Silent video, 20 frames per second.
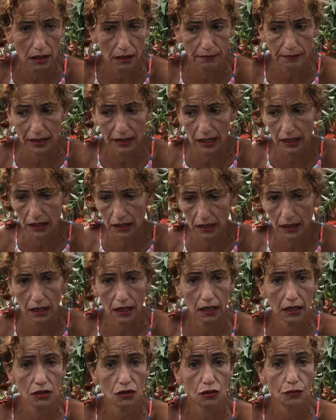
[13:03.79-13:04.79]
I mean, they
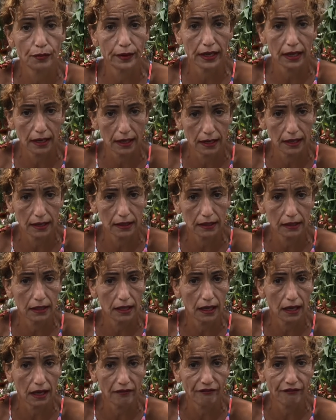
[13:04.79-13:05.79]
are in you behind
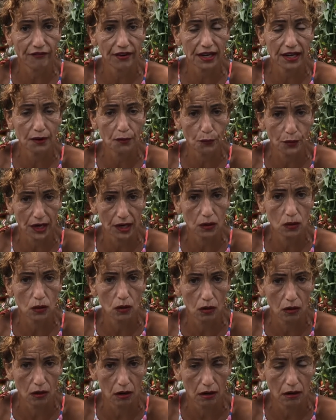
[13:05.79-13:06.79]
everywhere you
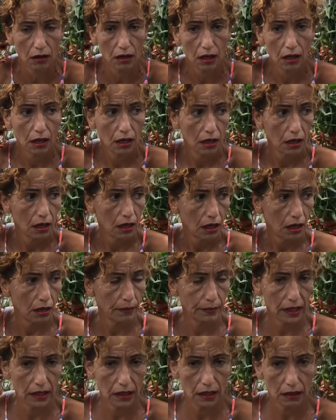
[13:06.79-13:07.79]
go. I
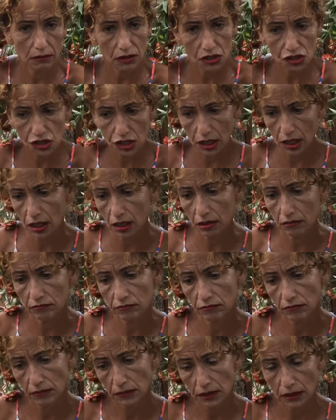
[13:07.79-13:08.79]
mean, I was young.
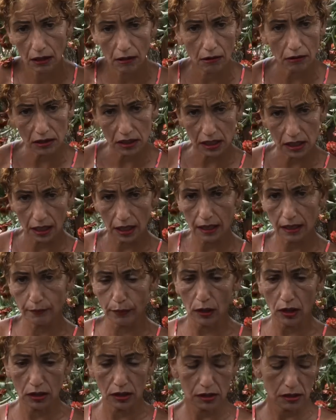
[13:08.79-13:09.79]
Of course, I like
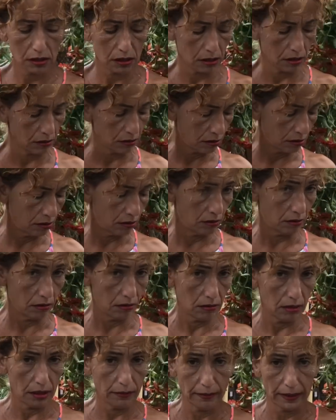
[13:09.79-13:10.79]
boys. You
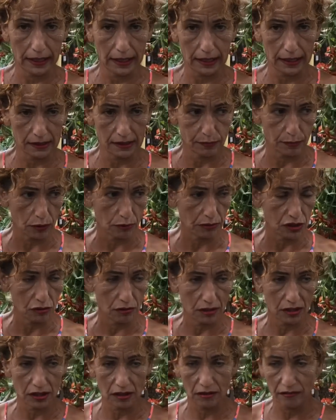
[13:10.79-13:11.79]
know, everybody likes boys when
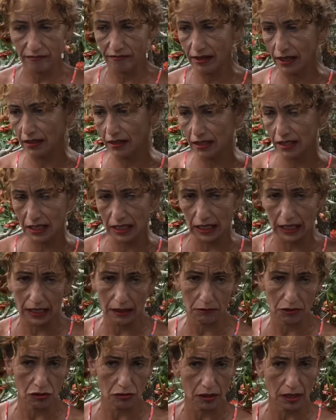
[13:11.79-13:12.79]
you were young, like silly
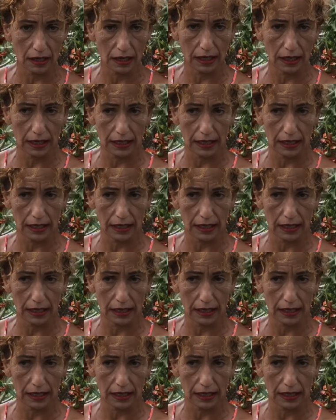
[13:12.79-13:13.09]
when you were young.